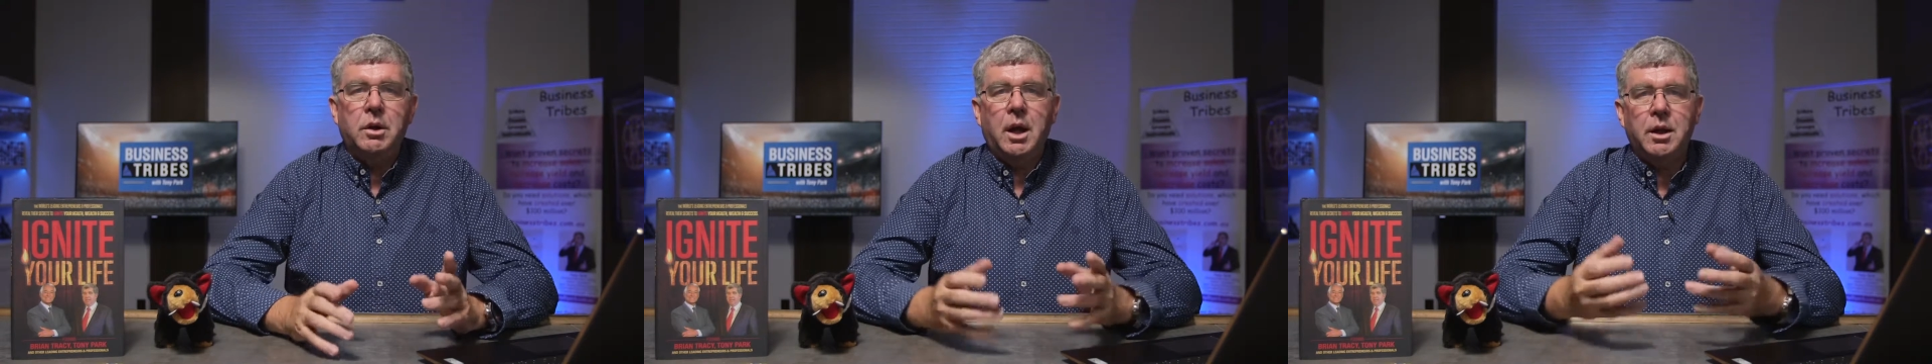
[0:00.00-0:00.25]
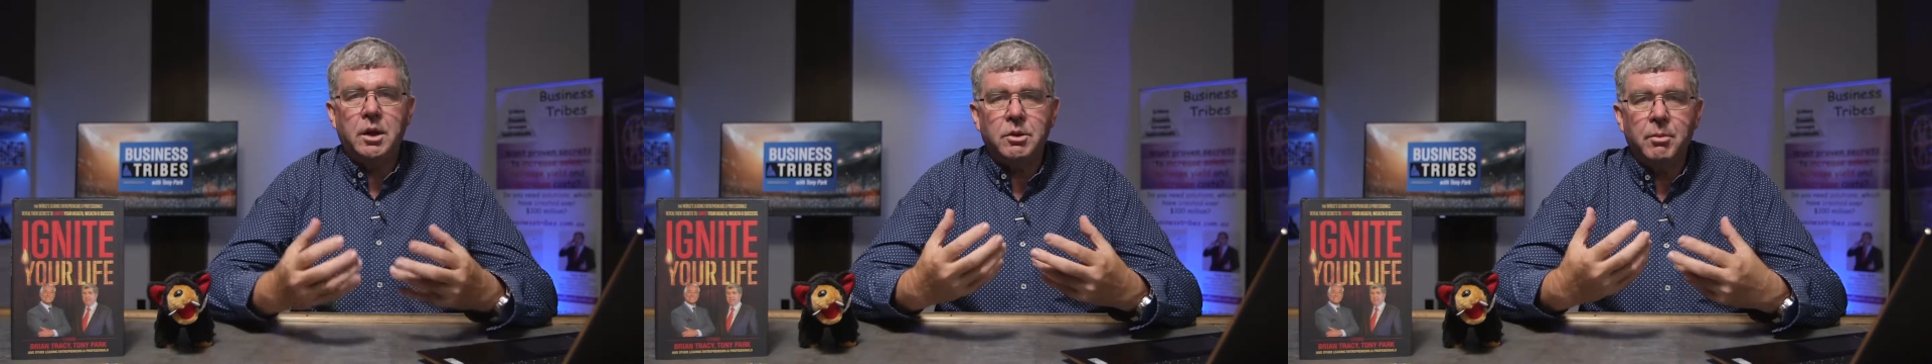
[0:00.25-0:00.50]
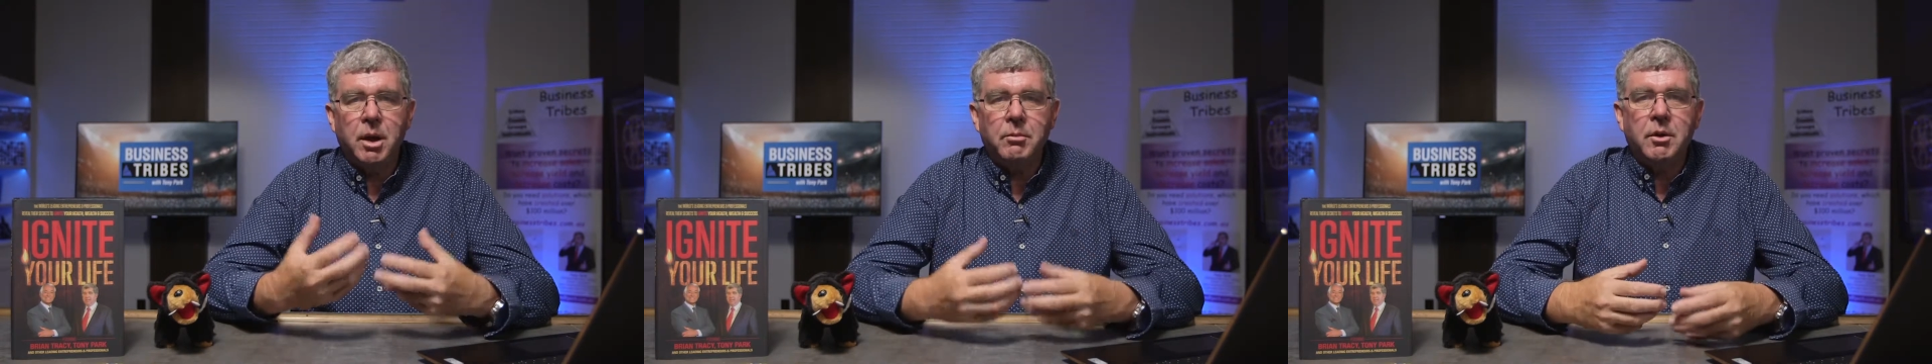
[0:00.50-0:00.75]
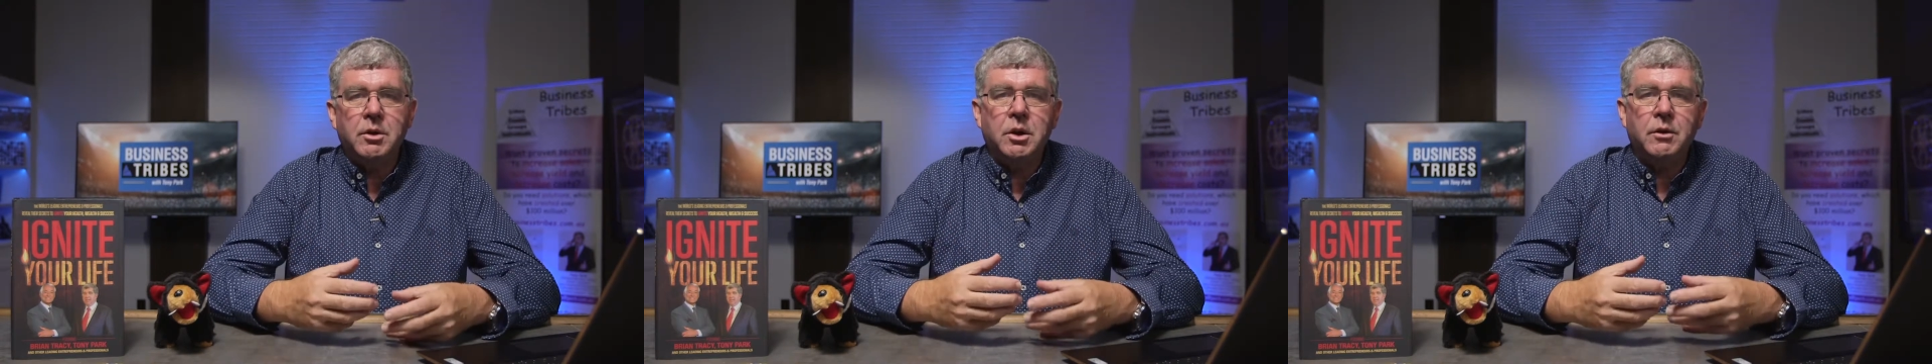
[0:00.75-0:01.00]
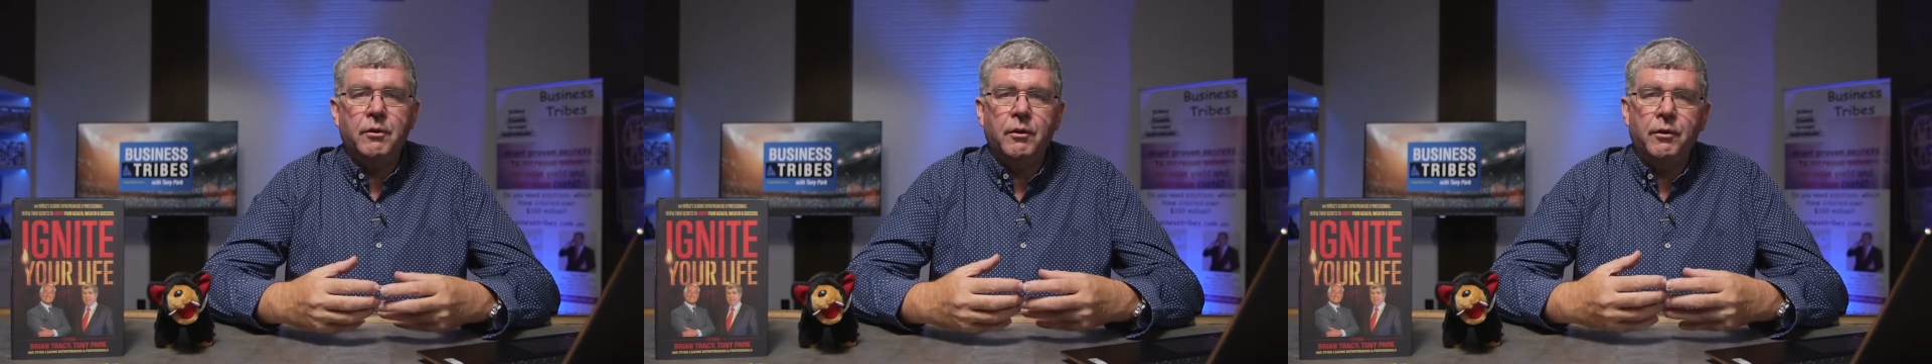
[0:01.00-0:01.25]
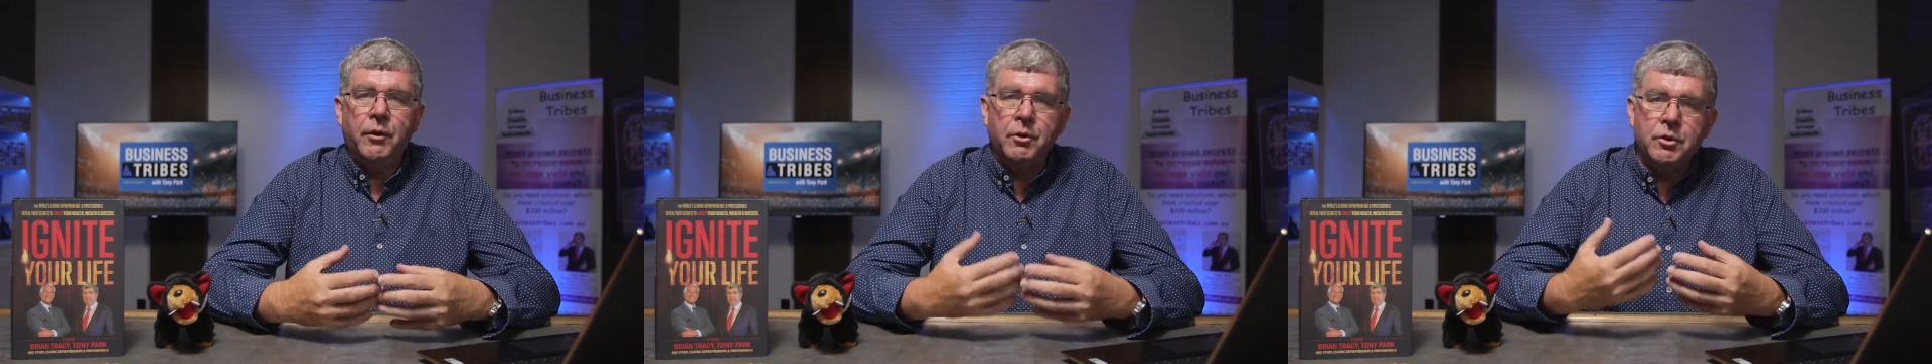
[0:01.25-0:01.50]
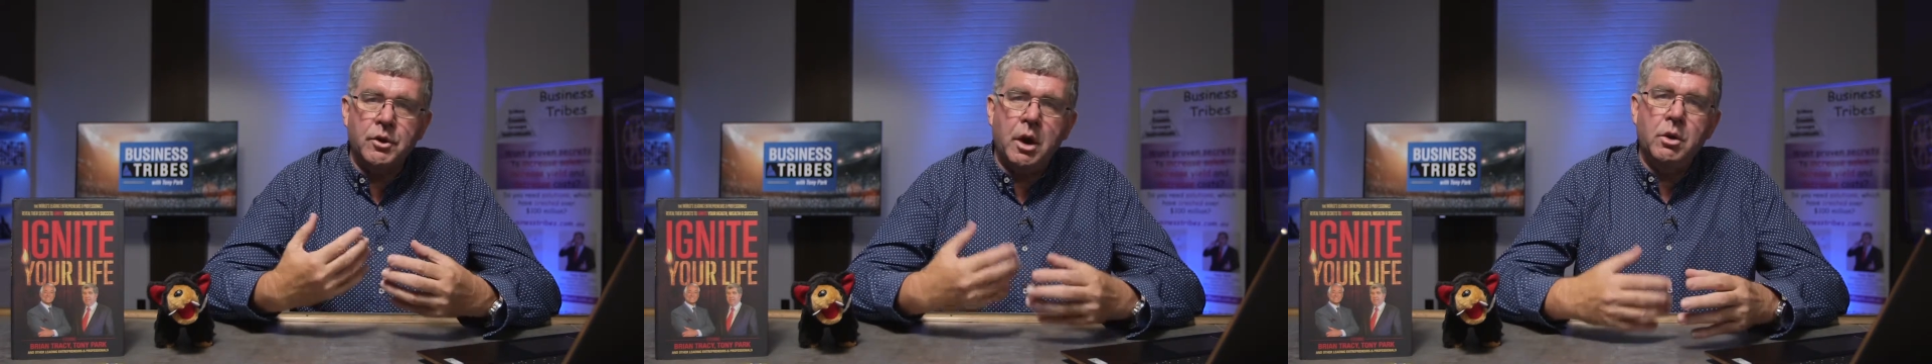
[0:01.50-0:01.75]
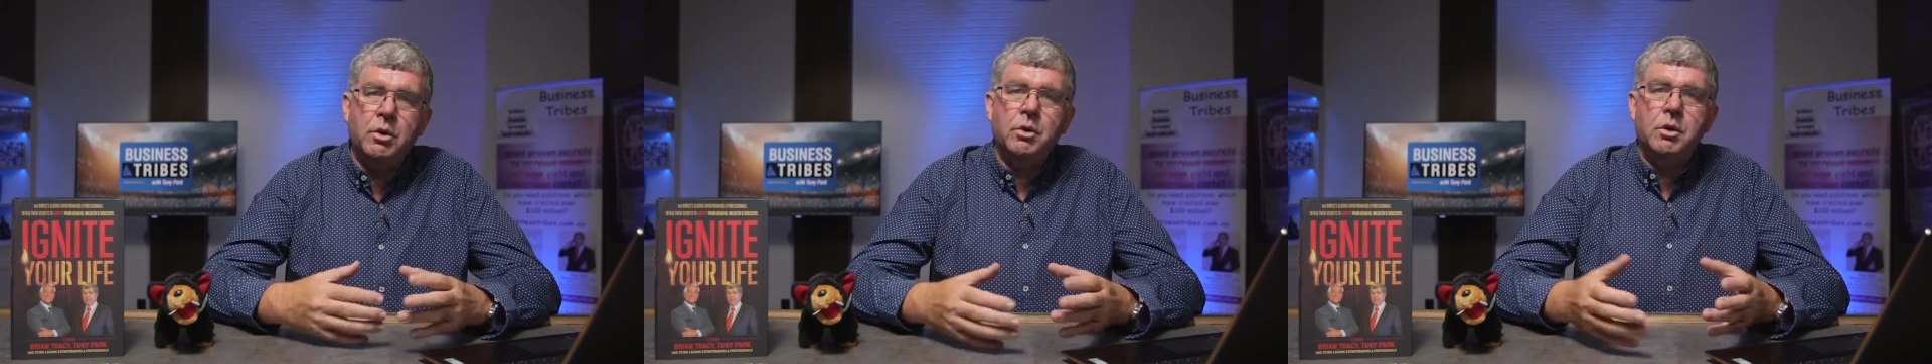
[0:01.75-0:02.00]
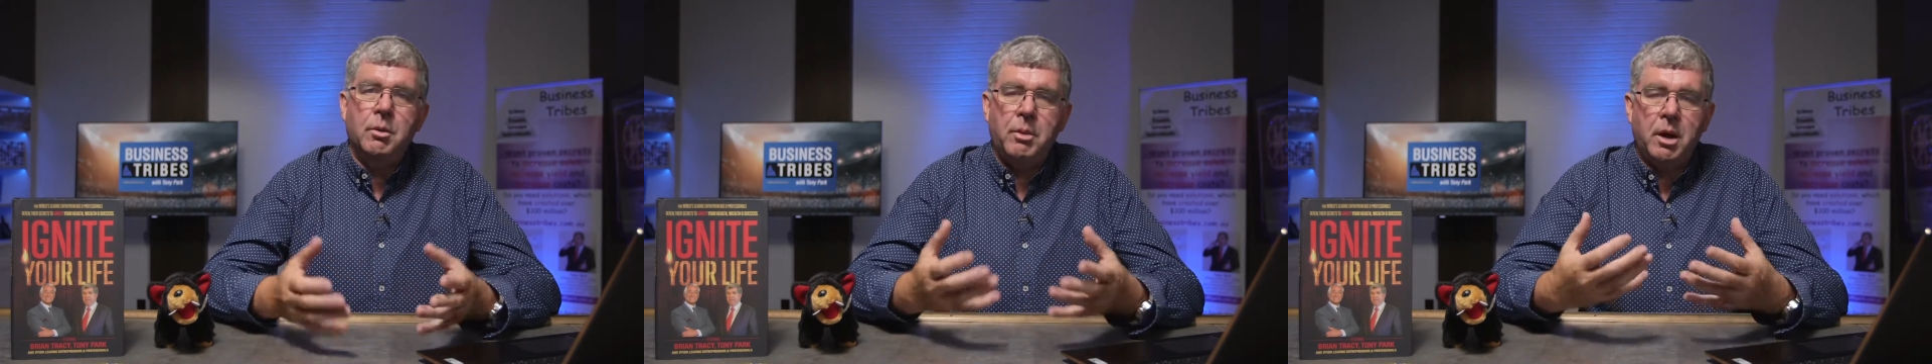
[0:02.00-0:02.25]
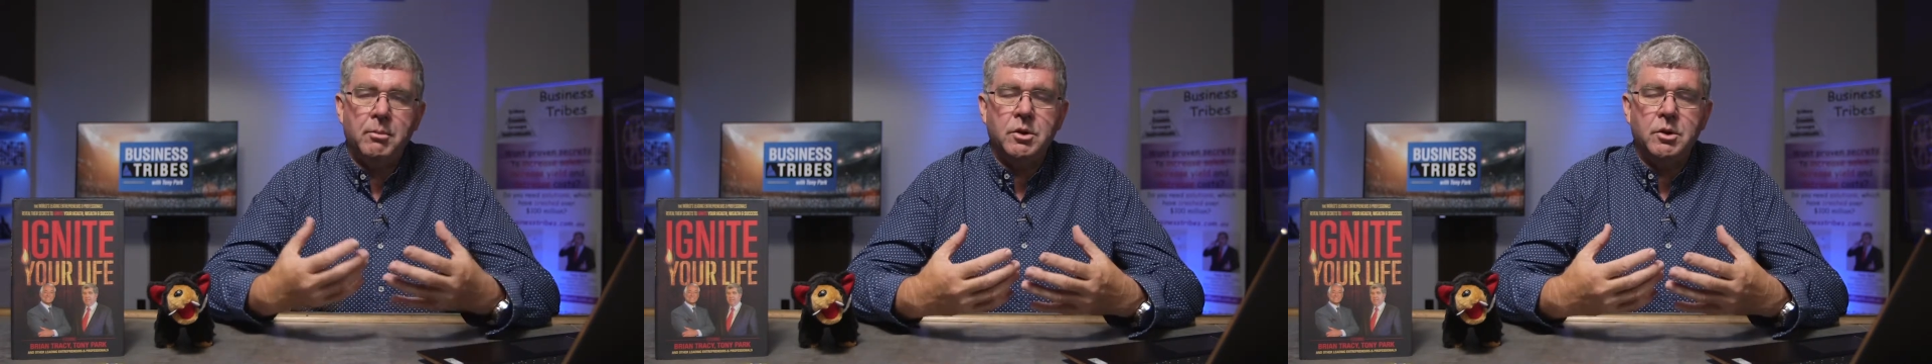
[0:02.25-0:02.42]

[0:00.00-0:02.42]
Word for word: and that's made me just feel so good about